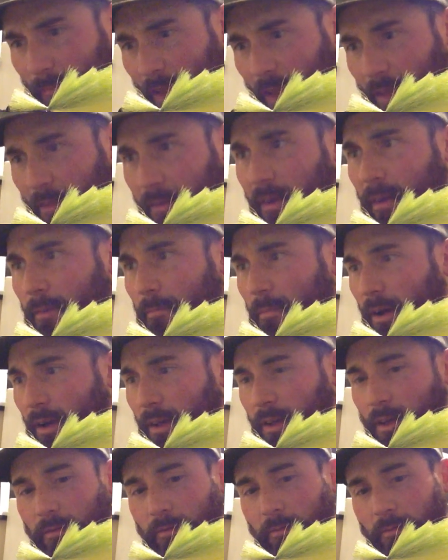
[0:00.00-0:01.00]
I think it
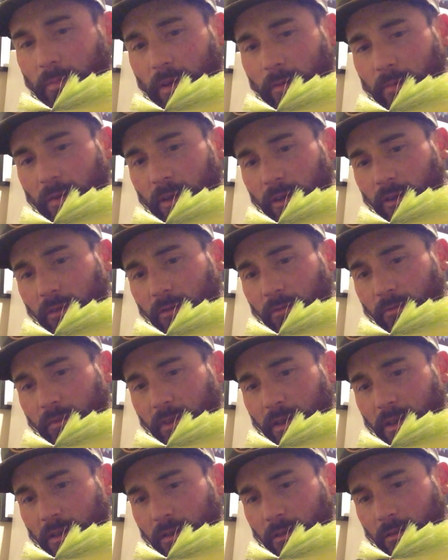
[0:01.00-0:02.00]
might even be a bit
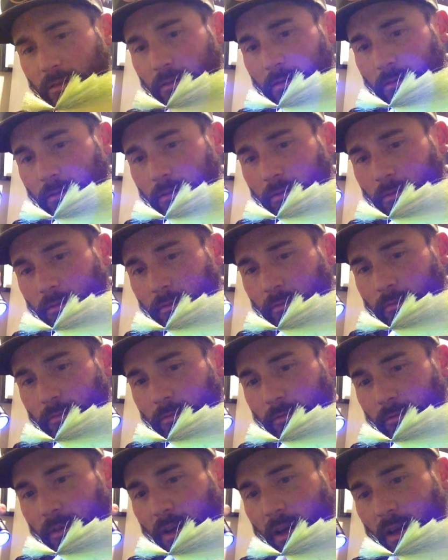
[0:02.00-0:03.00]
UV.
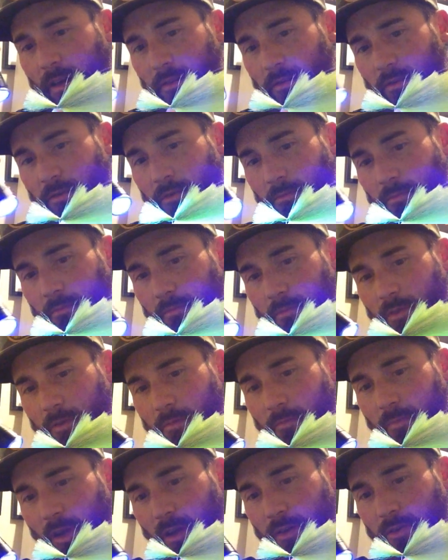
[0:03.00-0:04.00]
Yeah, there's some
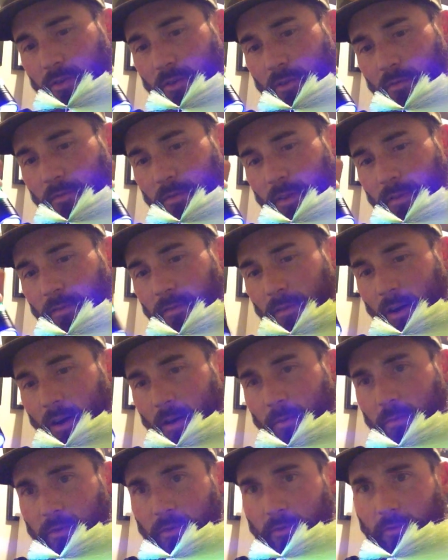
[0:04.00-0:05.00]
nice UV
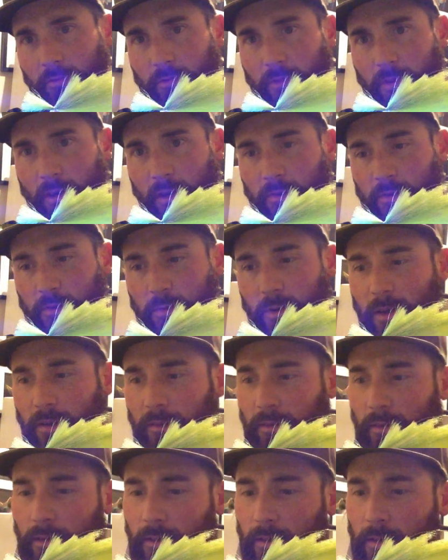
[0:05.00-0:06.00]
fibres through there as well.
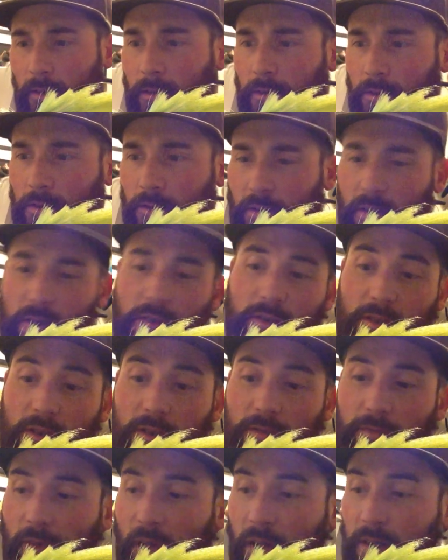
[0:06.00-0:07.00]
So
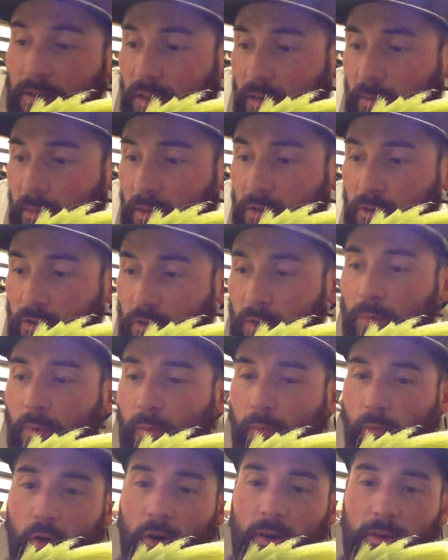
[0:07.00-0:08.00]
this fly is going to be super
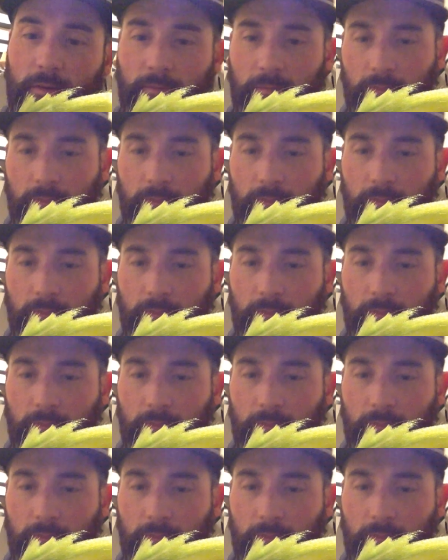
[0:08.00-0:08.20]
bright,